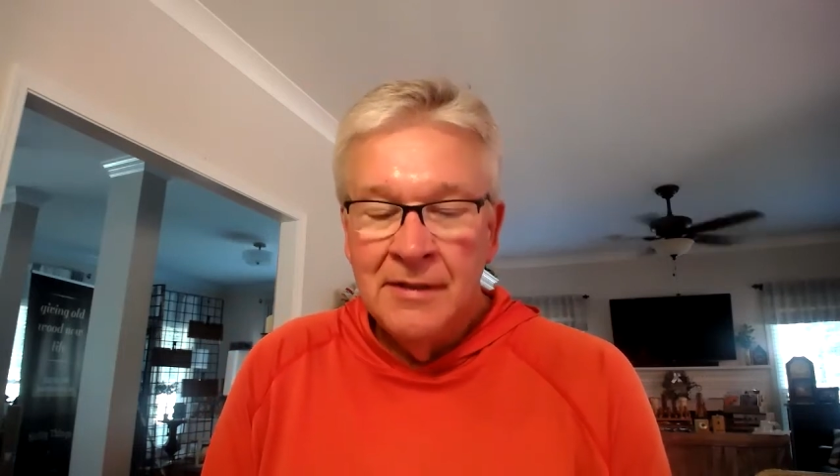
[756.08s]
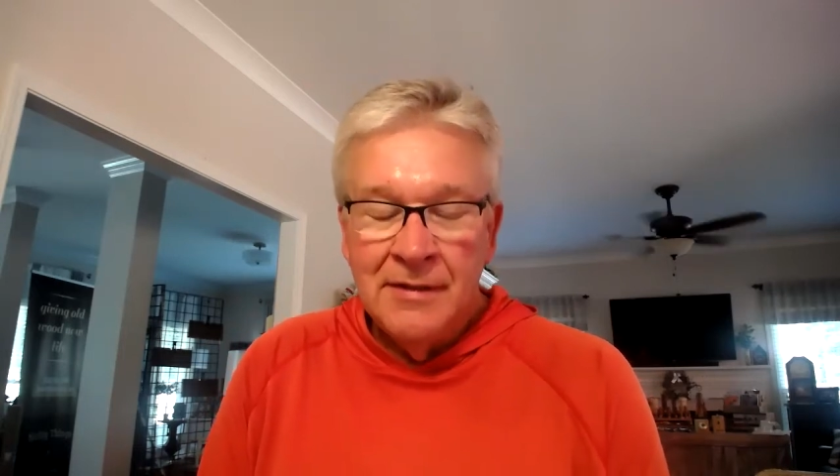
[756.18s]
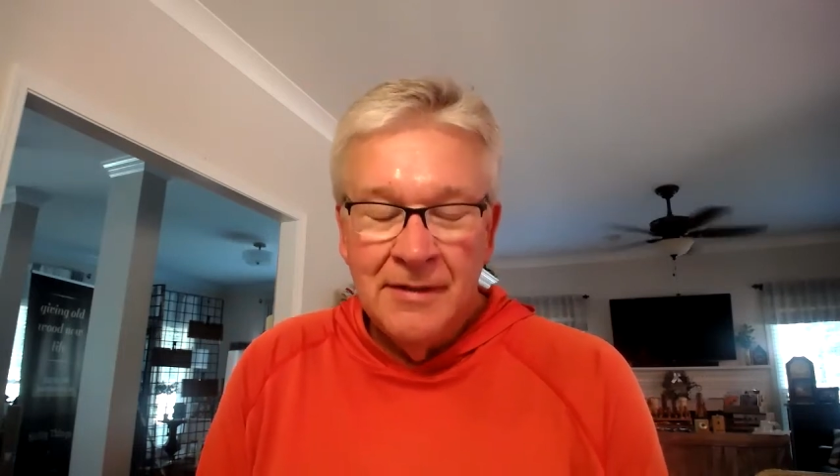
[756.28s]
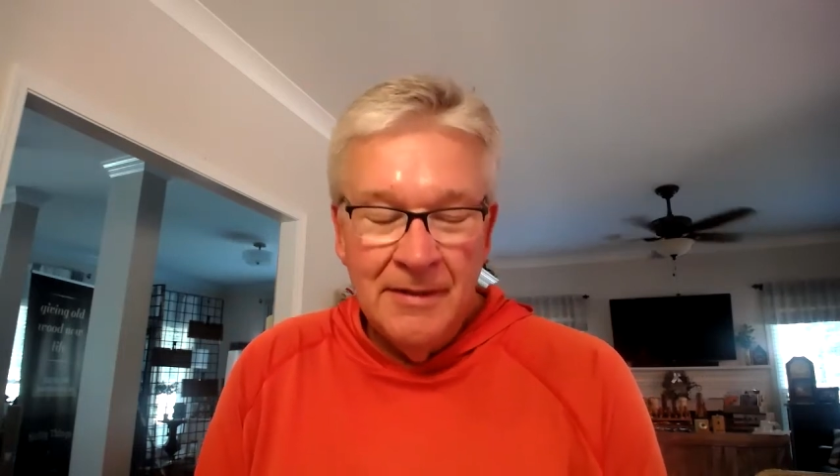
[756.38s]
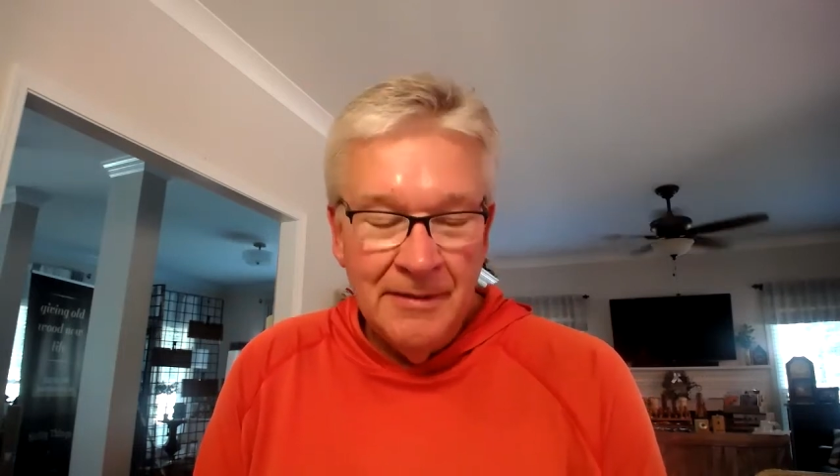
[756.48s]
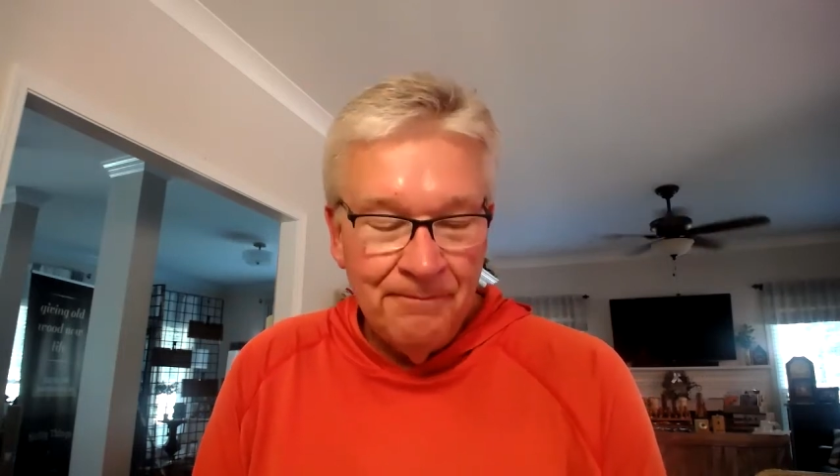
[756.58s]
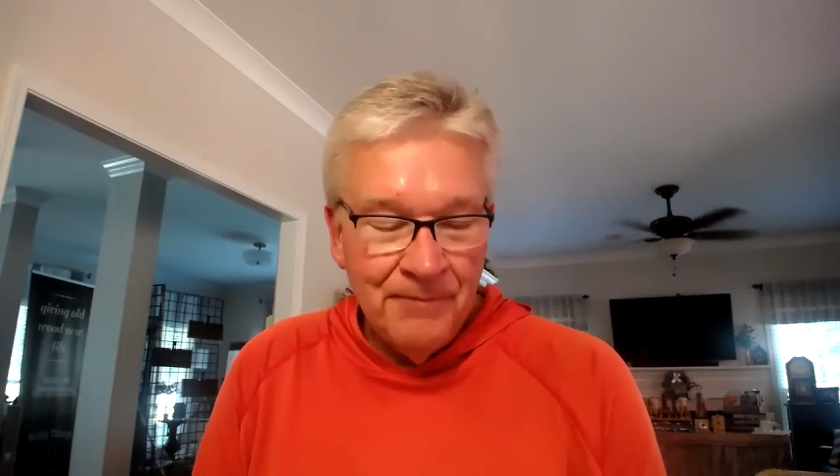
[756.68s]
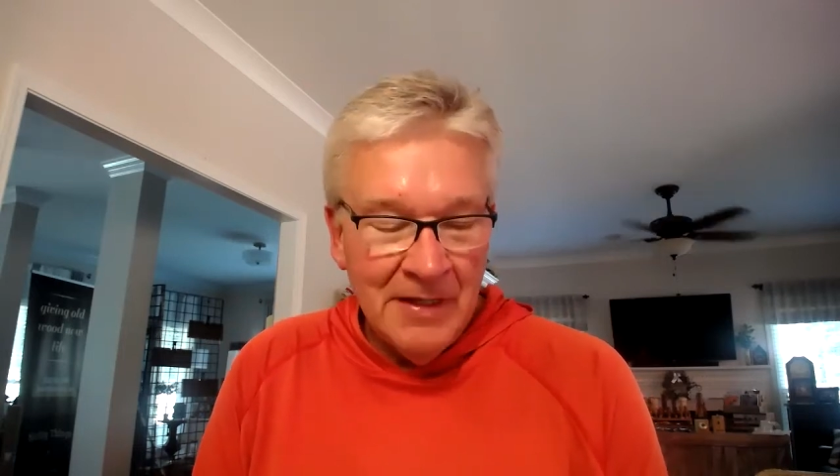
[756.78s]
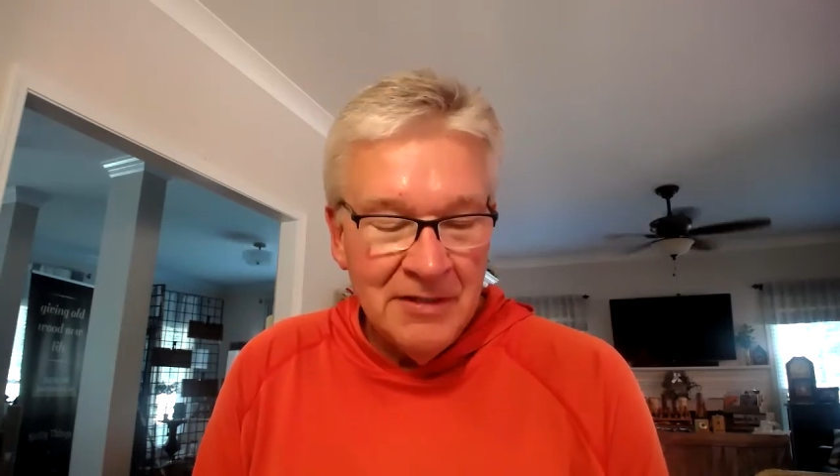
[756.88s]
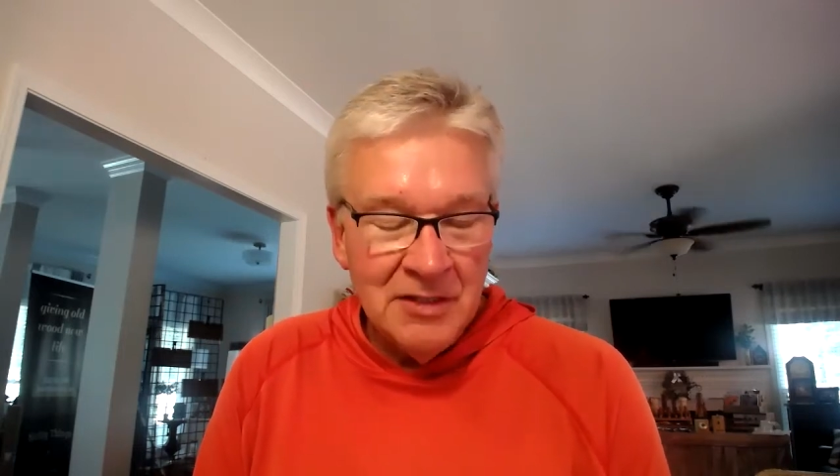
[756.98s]
And
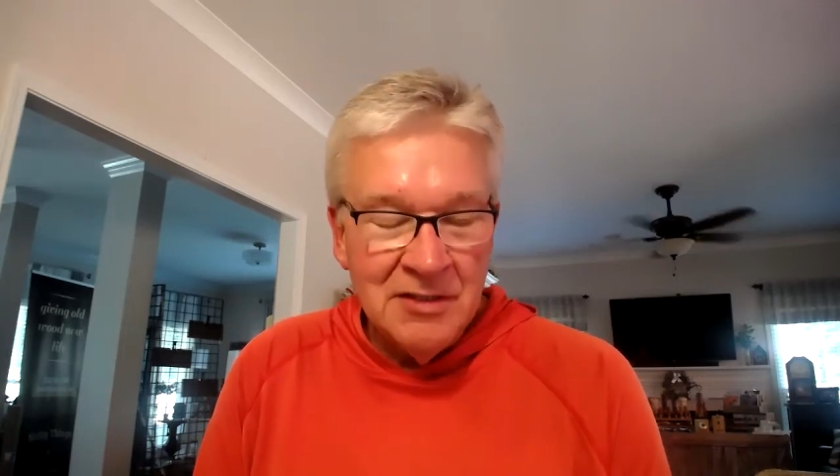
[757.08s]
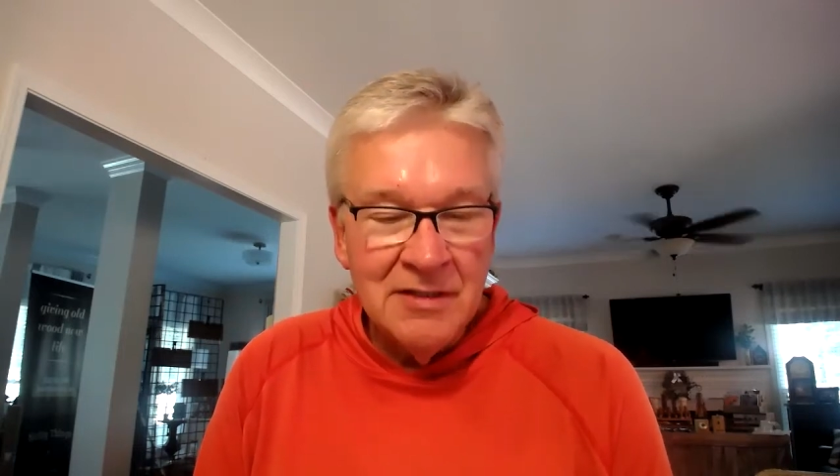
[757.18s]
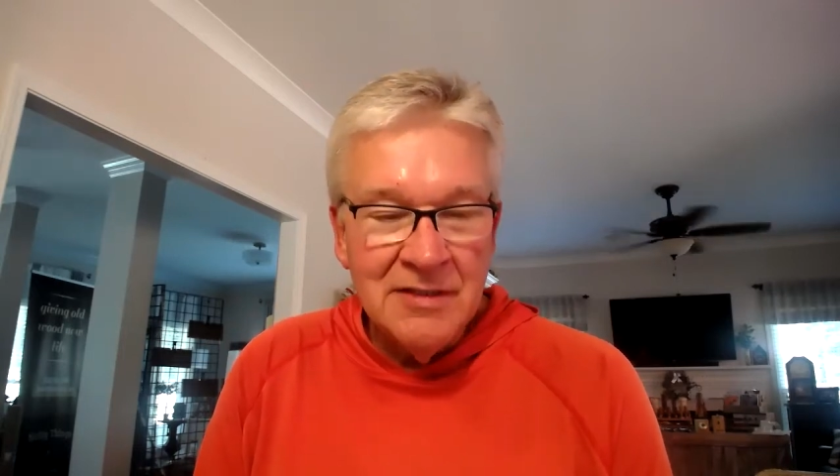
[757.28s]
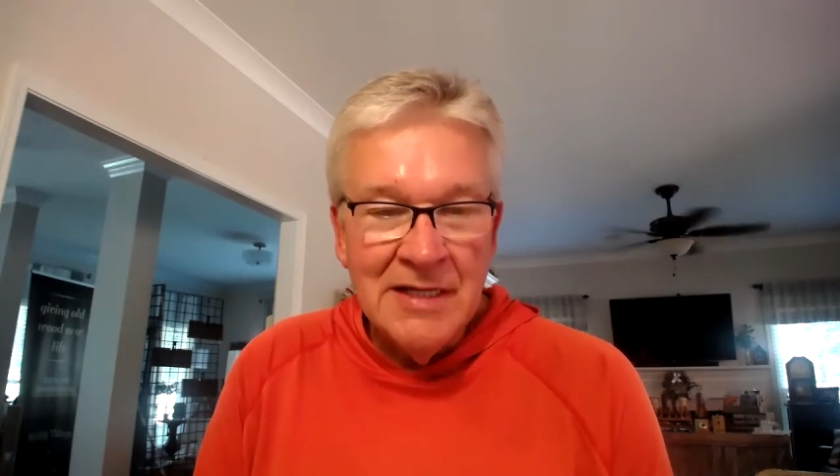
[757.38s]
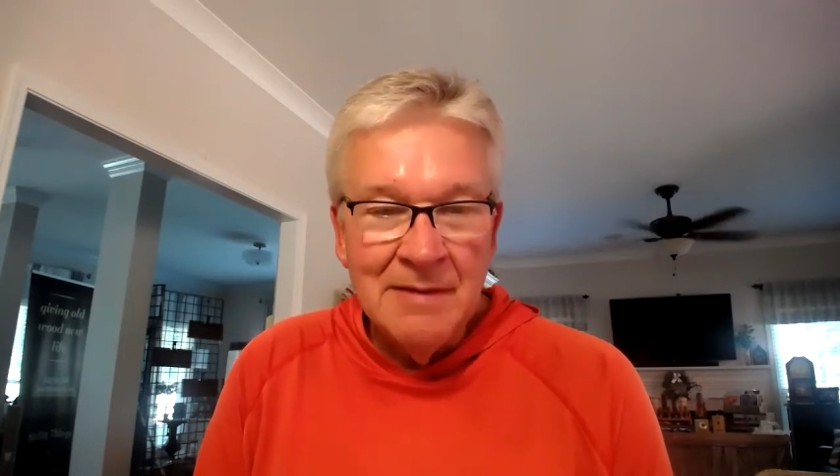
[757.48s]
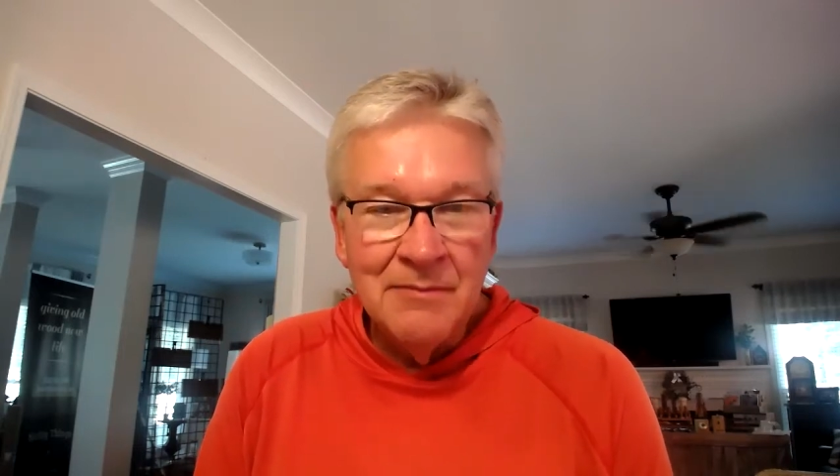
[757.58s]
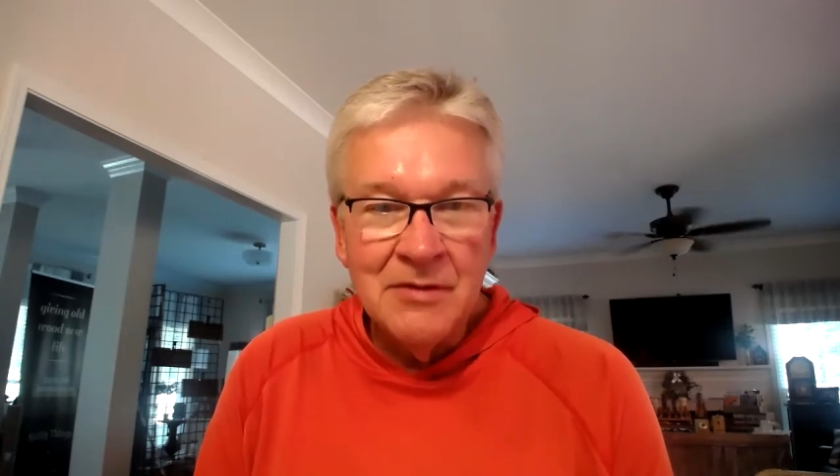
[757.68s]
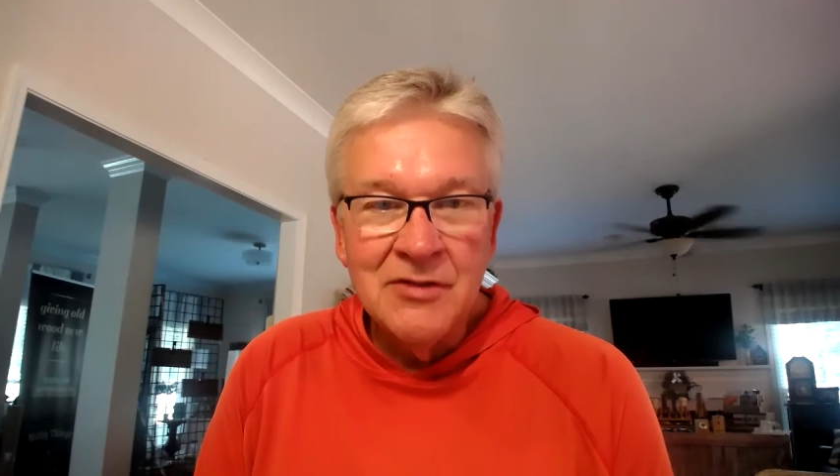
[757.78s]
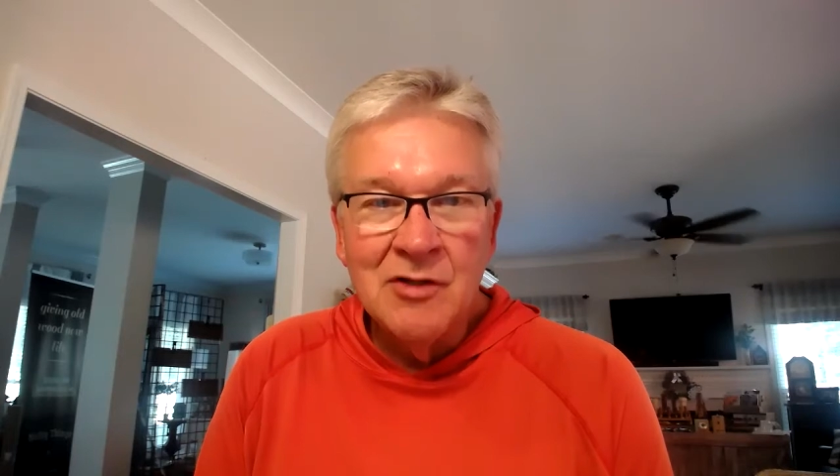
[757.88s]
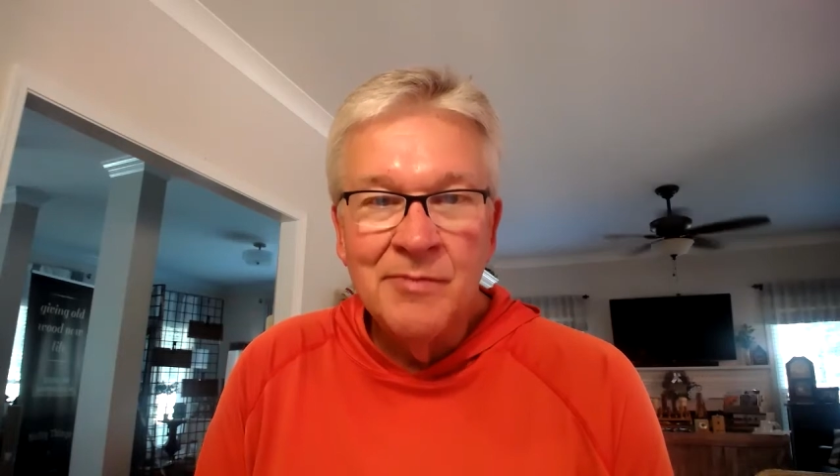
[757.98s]
it just seemed
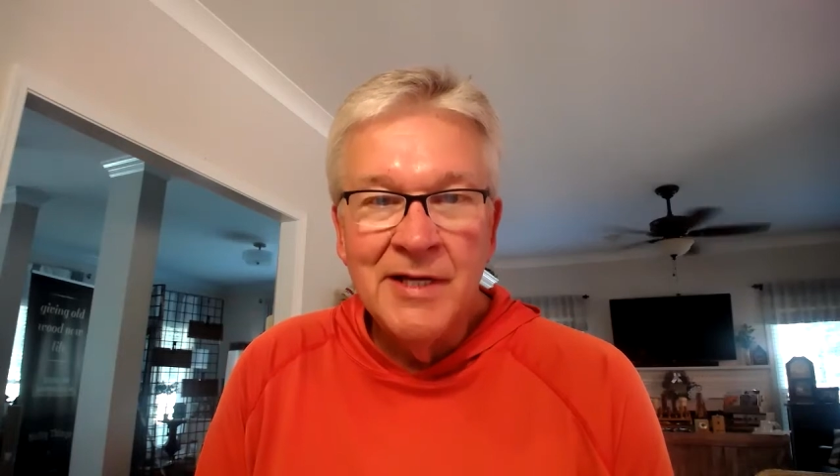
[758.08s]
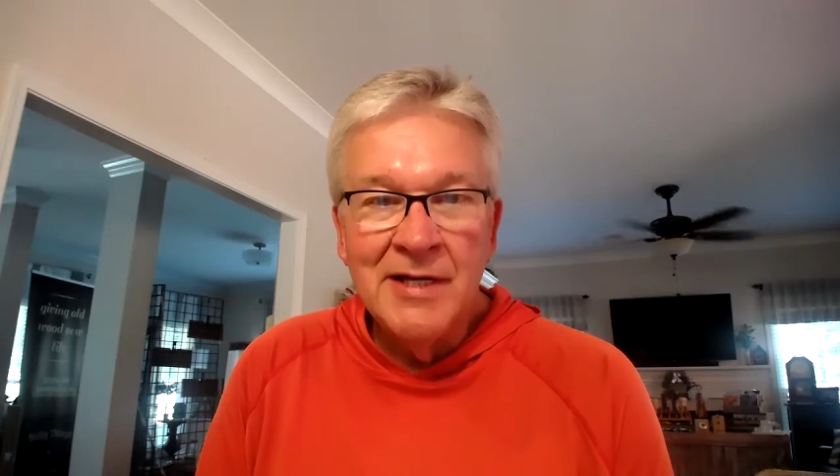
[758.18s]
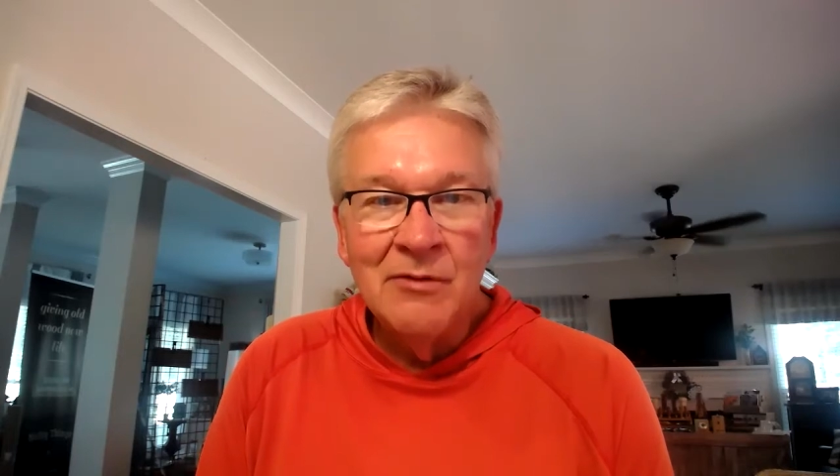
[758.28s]
so big.